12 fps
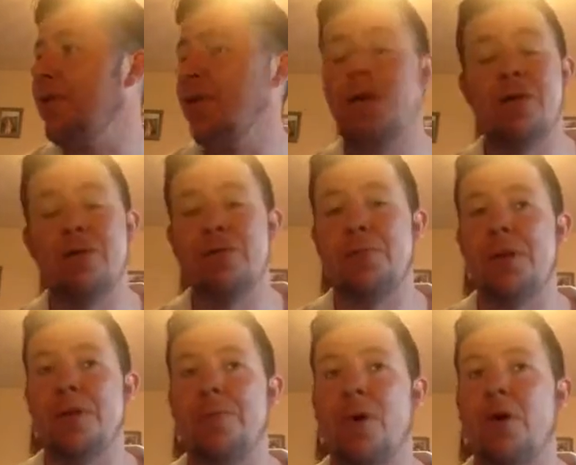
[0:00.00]
either. I'll always
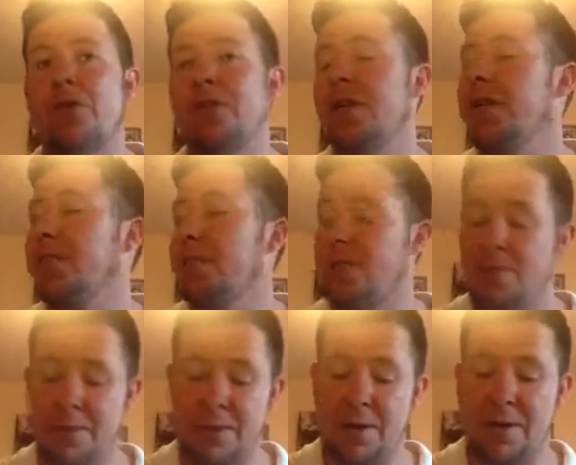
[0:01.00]
be your boss, so I'll
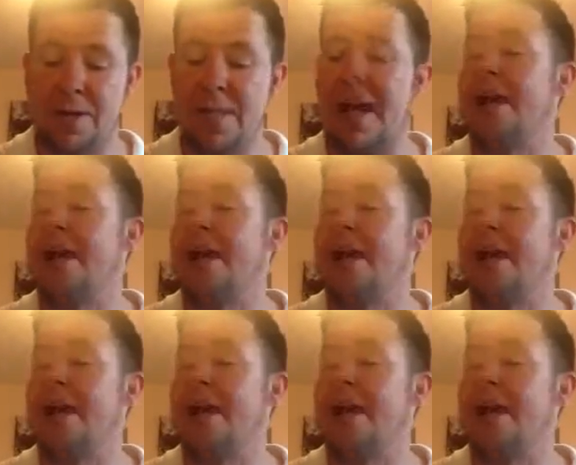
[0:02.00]
always be looking